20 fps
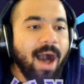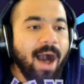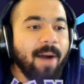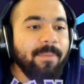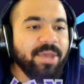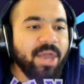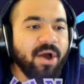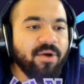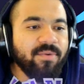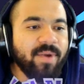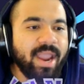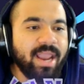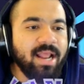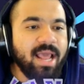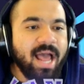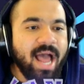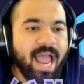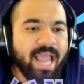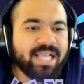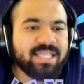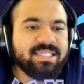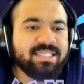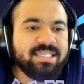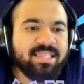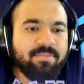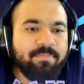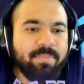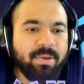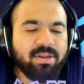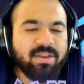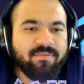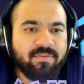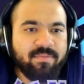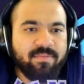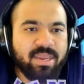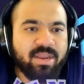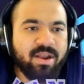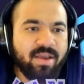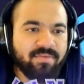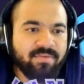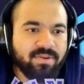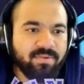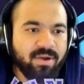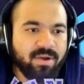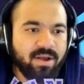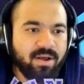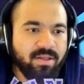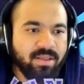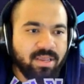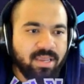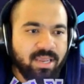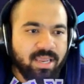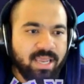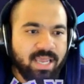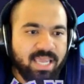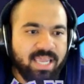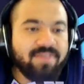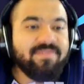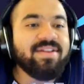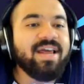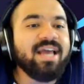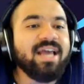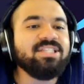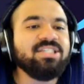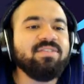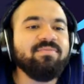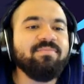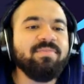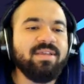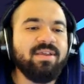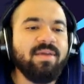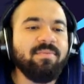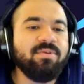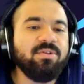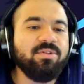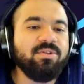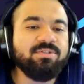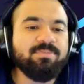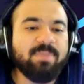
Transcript: I'll be all right. I can see the building from here, after all. Even I shouldn't be able to